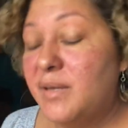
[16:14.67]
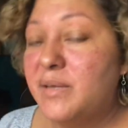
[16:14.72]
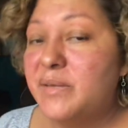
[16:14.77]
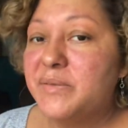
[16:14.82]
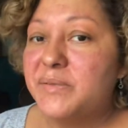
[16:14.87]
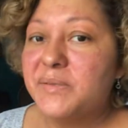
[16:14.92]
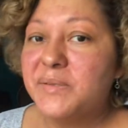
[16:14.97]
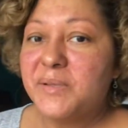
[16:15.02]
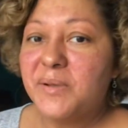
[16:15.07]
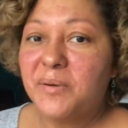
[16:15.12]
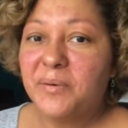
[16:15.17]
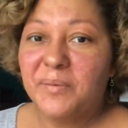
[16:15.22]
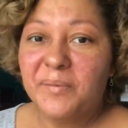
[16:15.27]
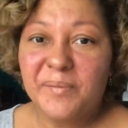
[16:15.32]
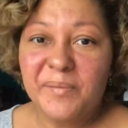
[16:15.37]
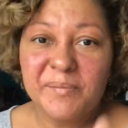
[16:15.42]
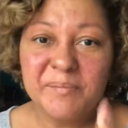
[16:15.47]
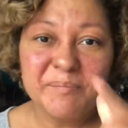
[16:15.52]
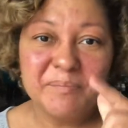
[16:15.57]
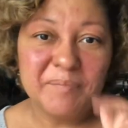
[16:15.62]
So,
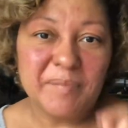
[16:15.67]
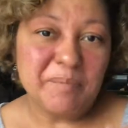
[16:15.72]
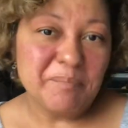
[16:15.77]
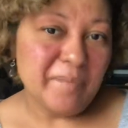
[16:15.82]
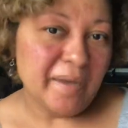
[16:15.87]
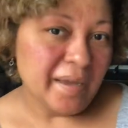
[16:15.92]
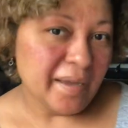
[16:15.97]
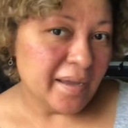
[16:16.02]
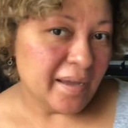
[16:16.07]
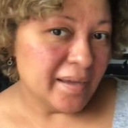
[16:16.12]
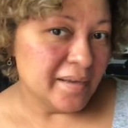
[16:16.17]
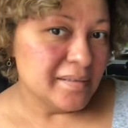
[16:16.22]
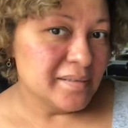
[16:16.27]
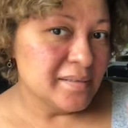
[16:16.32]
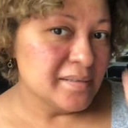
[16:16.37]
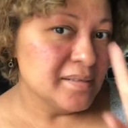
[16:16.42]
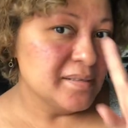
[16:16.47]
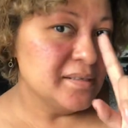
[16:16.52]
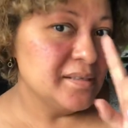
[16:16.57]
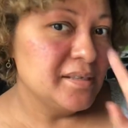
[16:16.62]
bye-bye, guys.
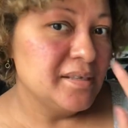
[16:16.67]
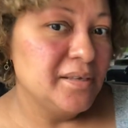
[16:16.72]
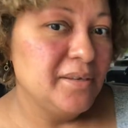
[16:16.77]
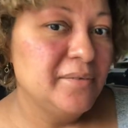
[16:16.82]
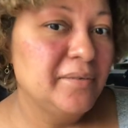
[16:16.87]
See you